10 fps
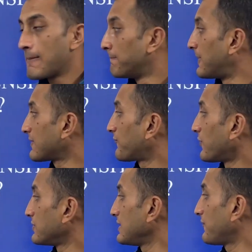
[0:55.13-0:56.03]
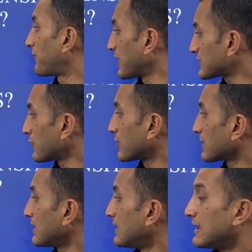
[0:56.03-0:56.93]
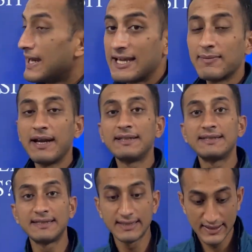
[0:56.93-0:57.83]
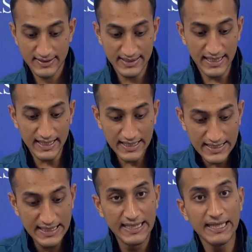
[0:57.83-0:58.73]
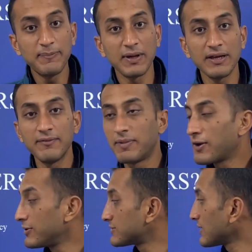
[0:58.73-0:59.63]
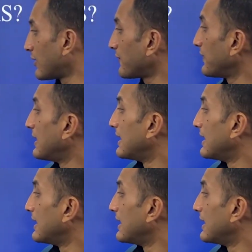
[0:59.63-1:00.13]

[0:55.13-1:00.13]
but for the freshwater it might sink deeper because of